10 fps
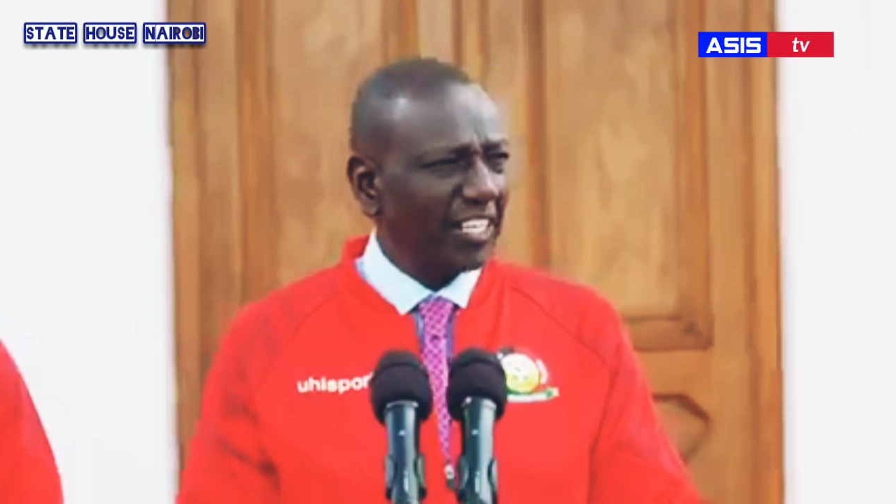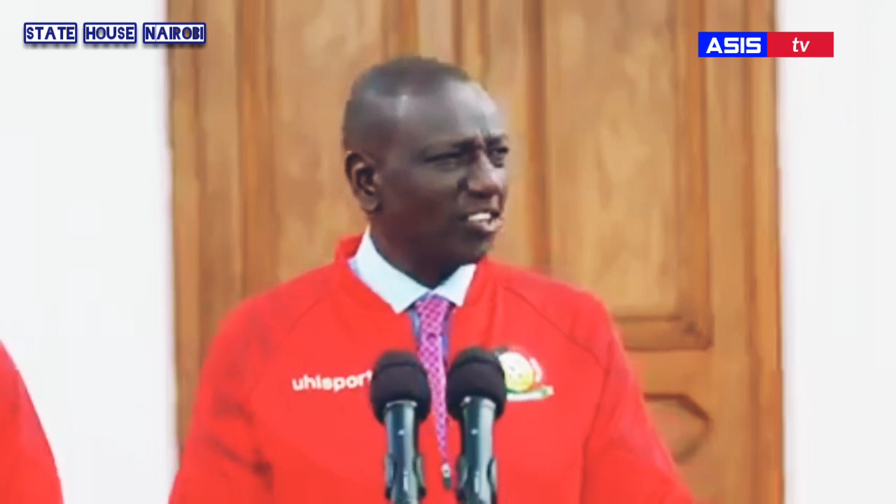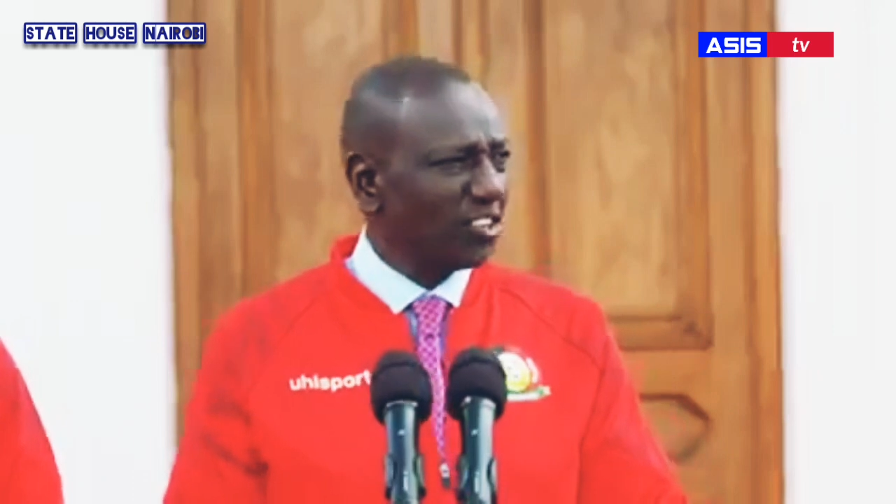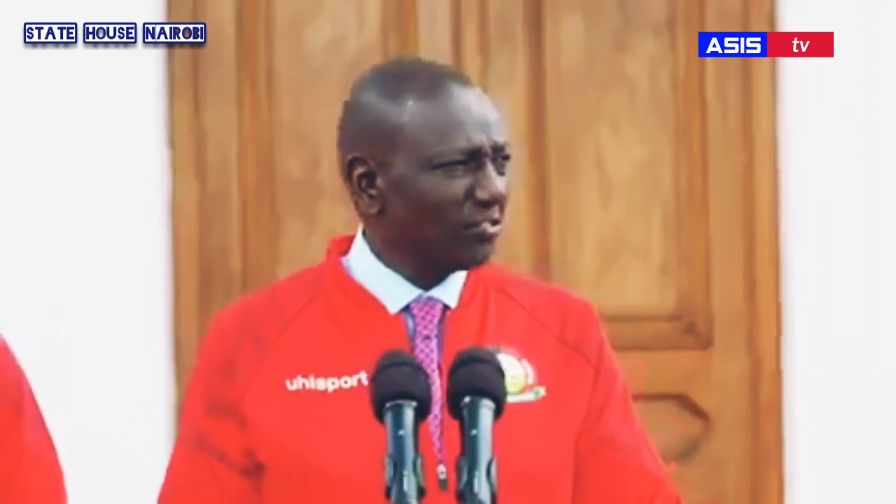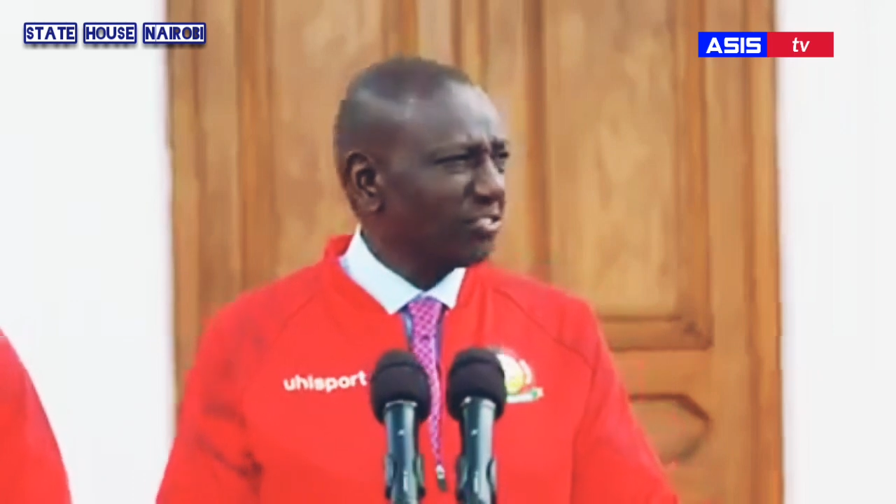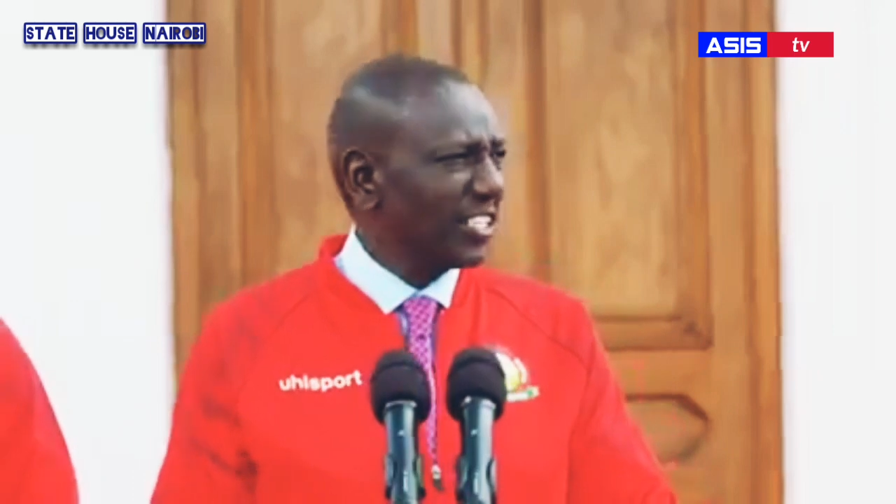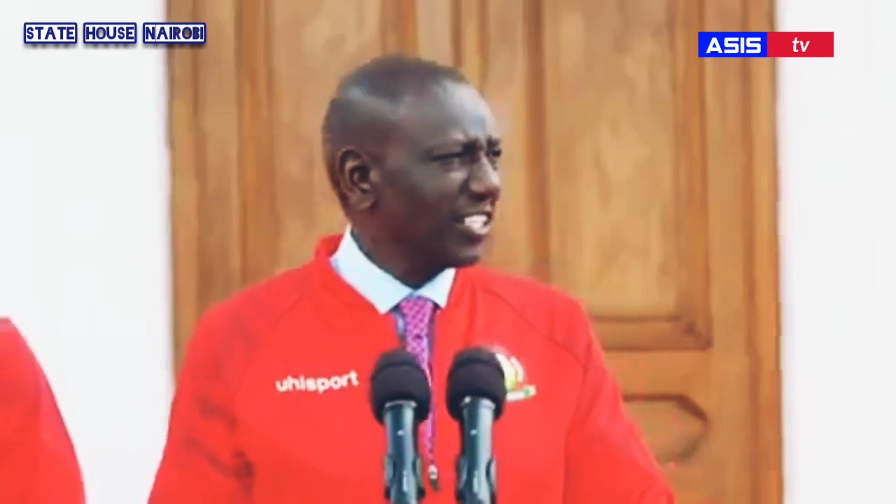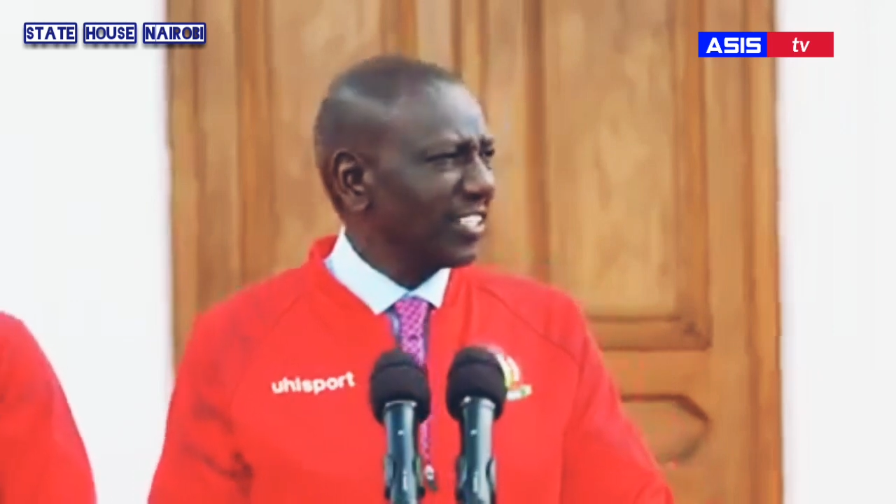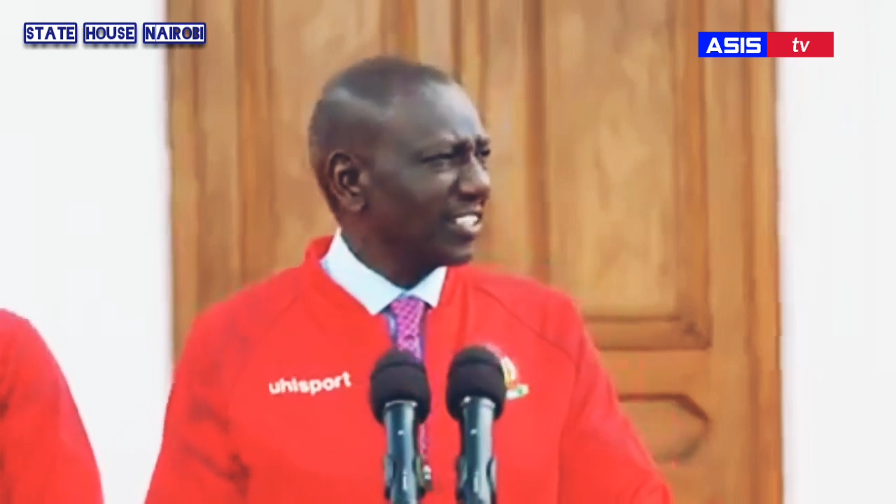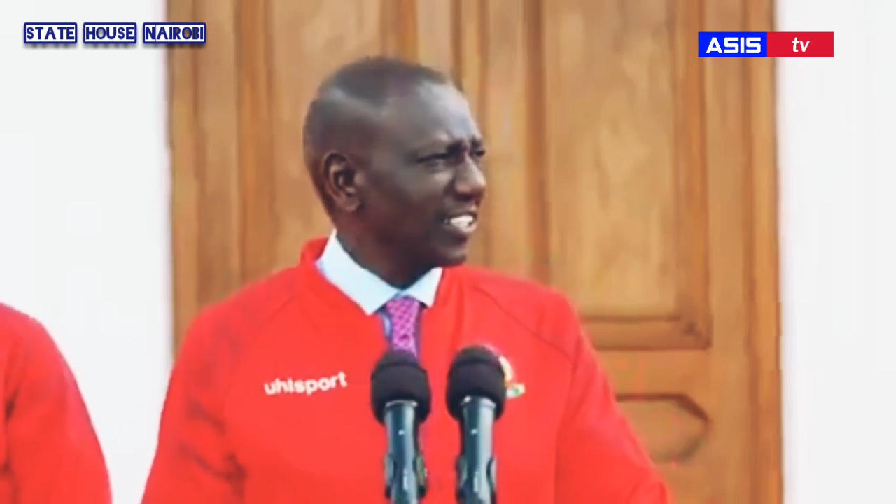
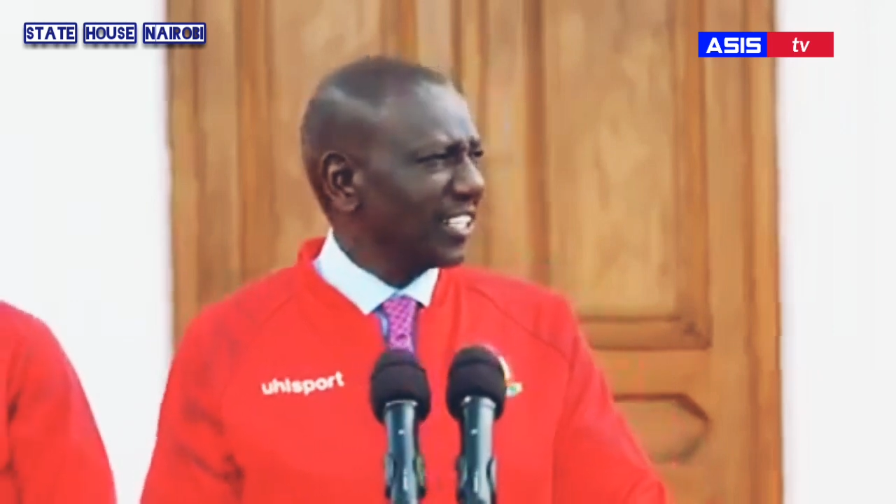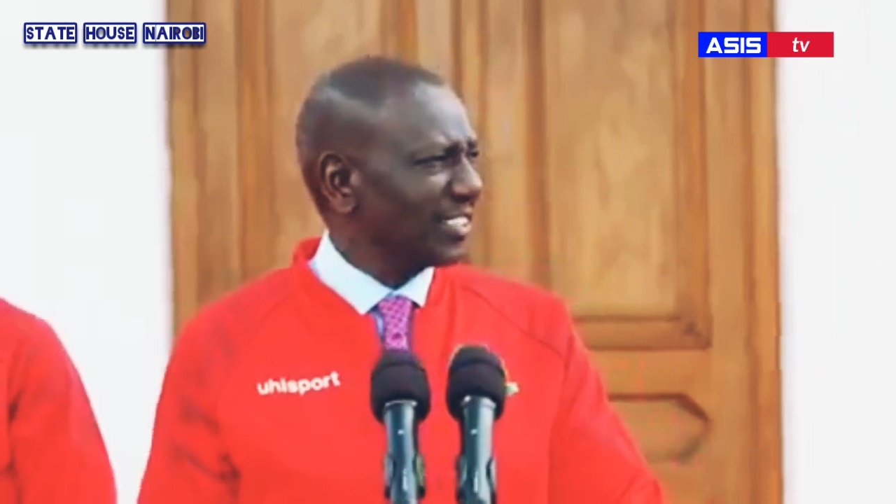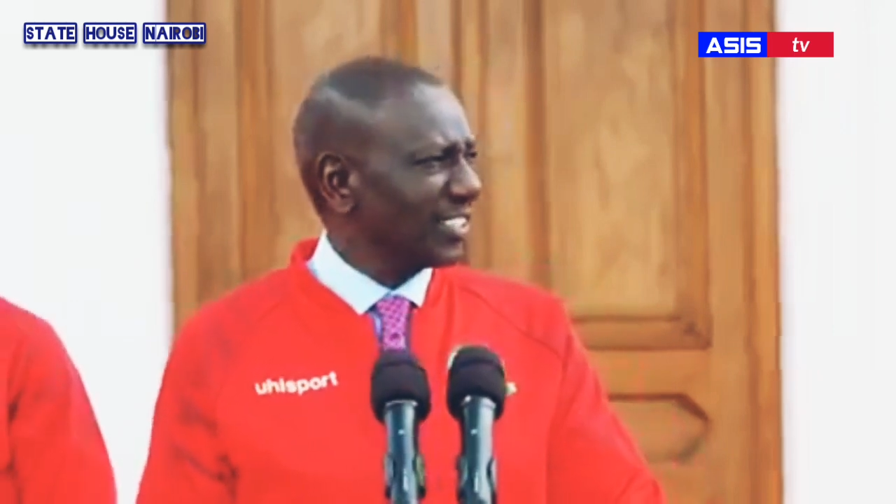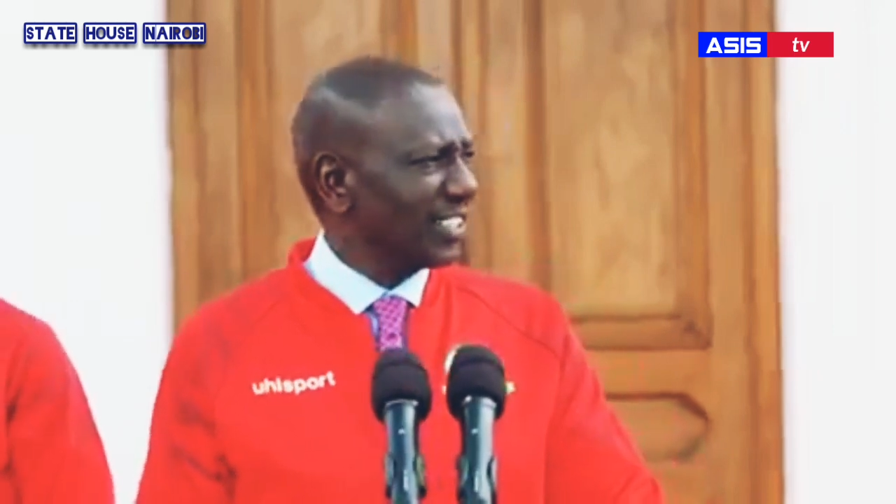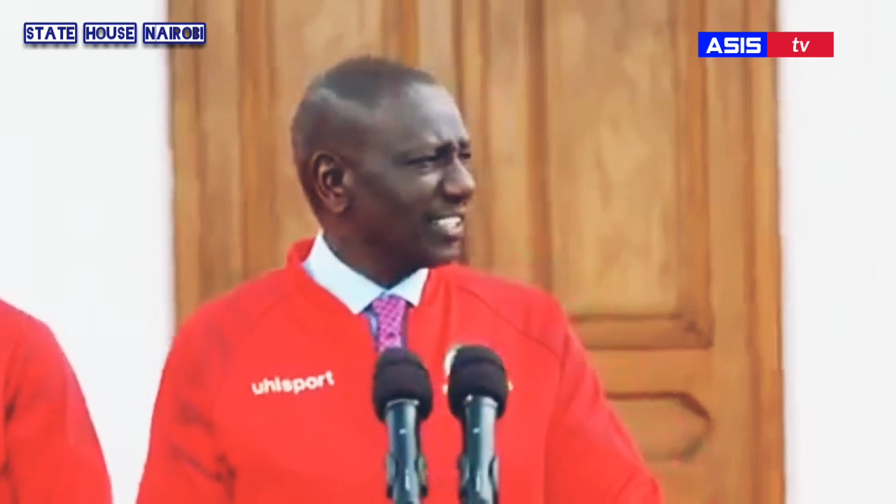confident that